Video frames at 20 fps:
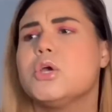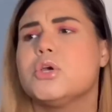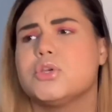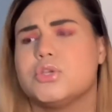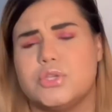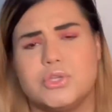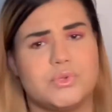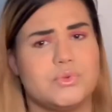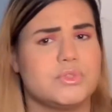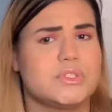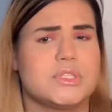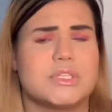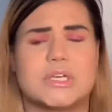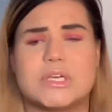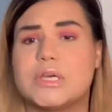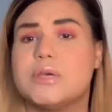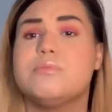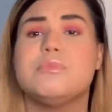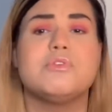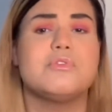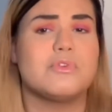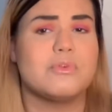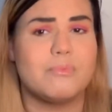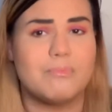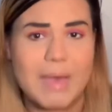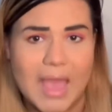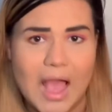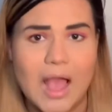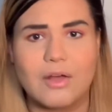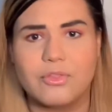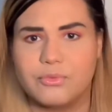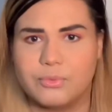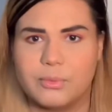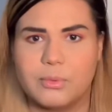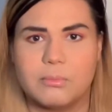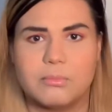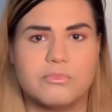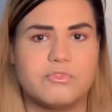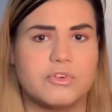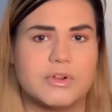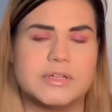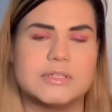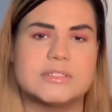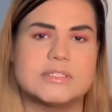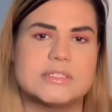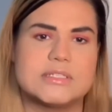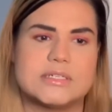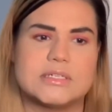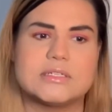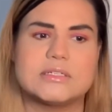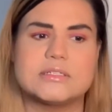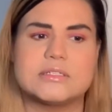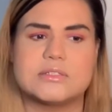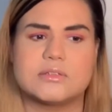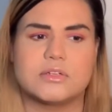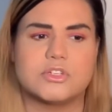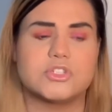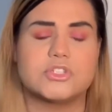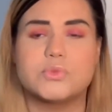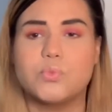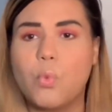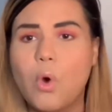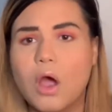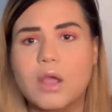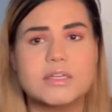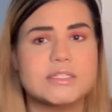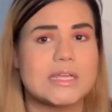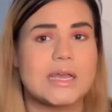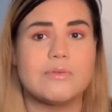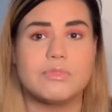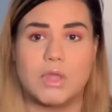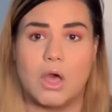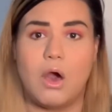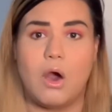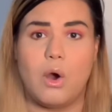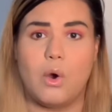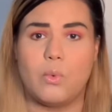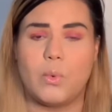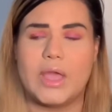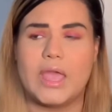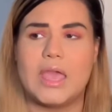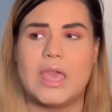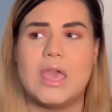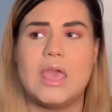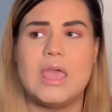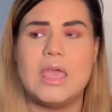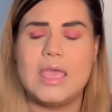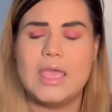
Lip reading: use the communal bathroom, for instance, or just walk down the hallway.